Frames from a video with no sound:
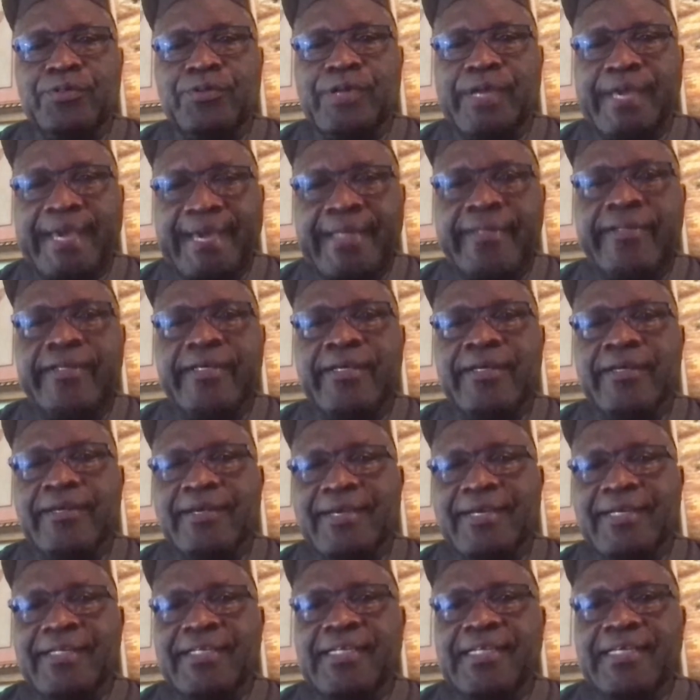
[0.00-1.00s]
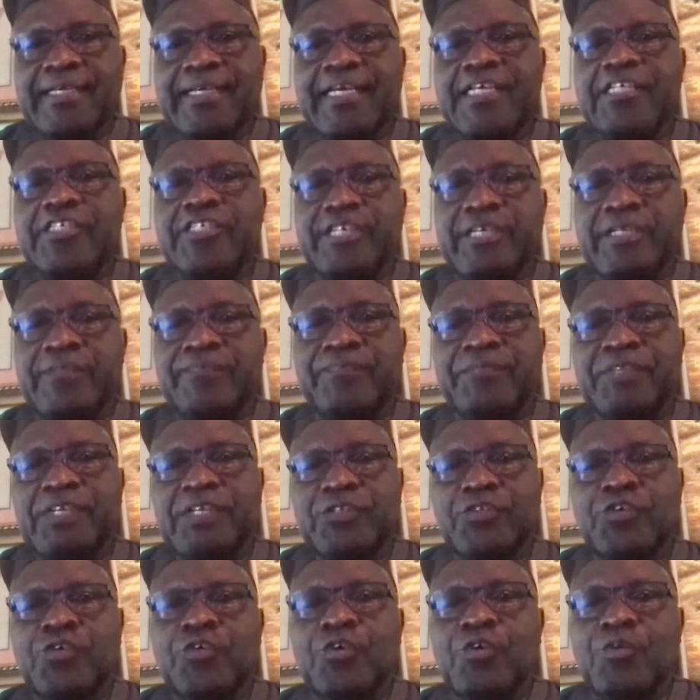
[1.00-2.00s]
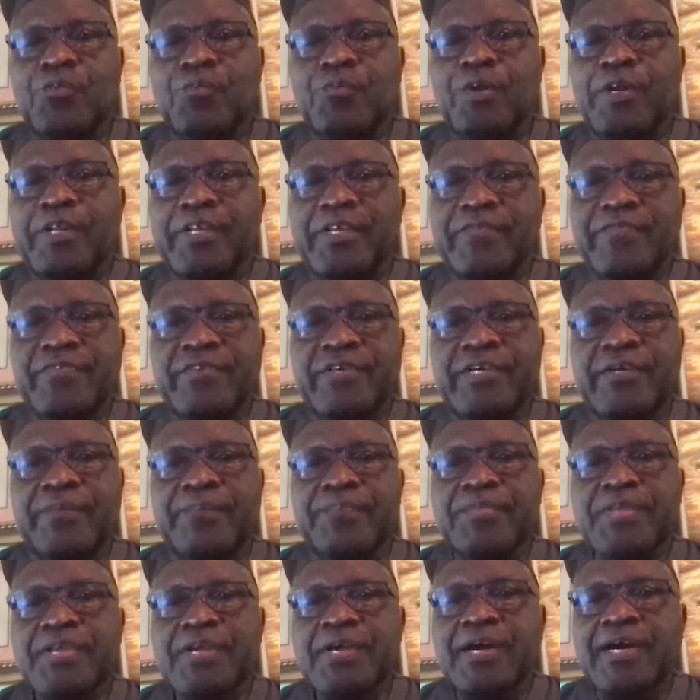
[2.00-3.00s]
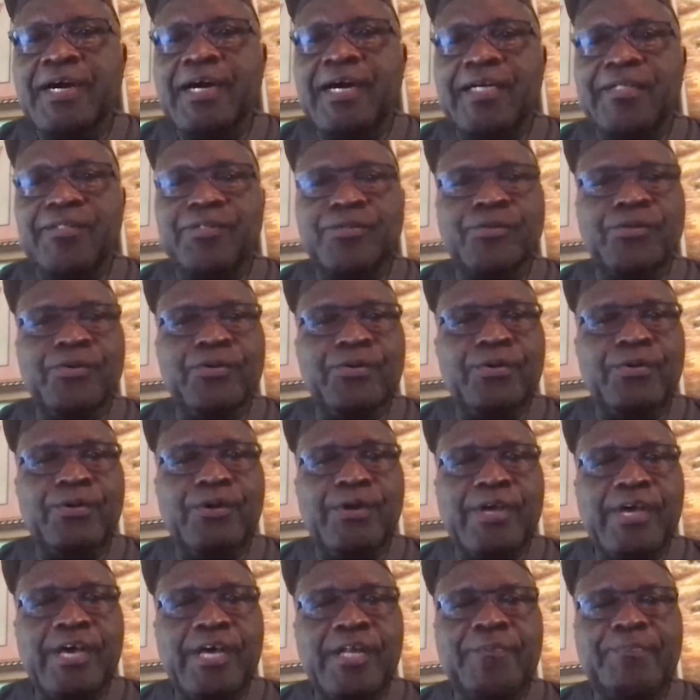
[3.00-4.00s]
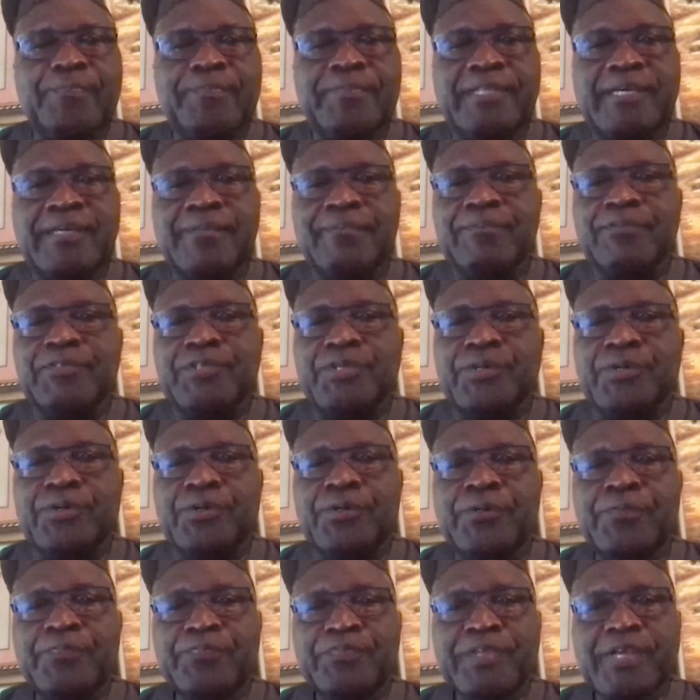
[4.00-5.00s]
to head a delegation to Bolivia uh, to help them to,